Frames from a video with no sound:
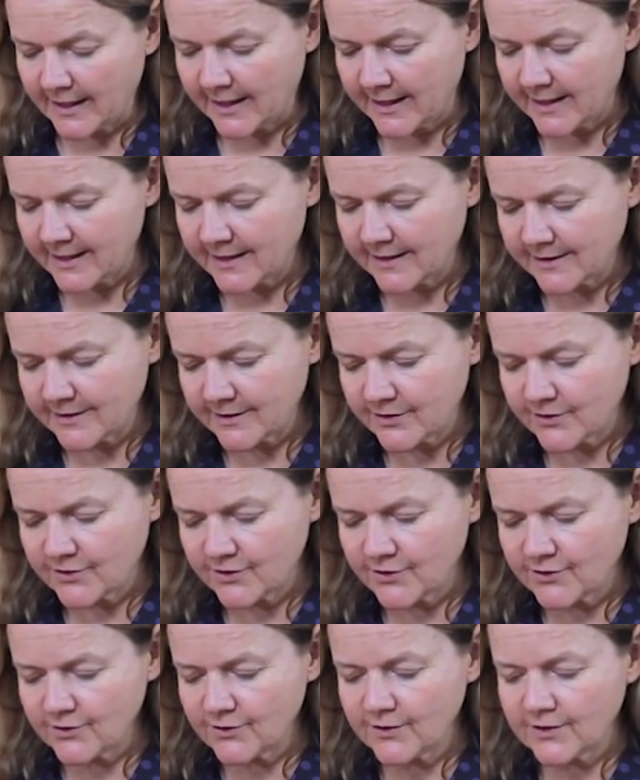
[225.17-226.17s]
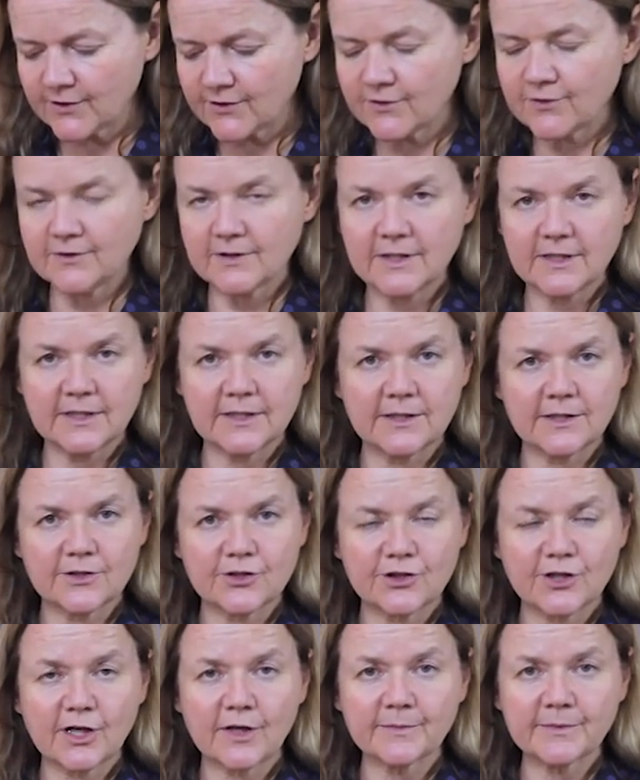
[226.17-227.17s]
And to do this, you need a
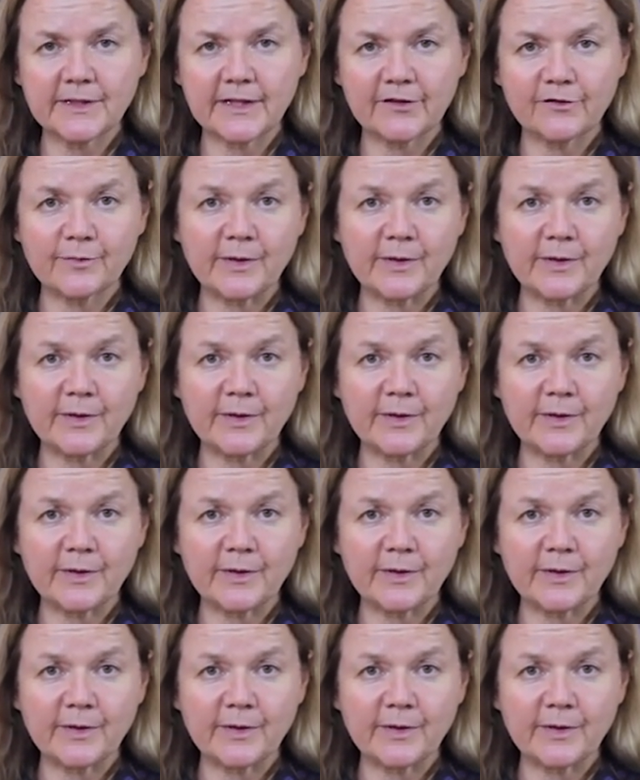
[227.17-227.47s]
sharp knife,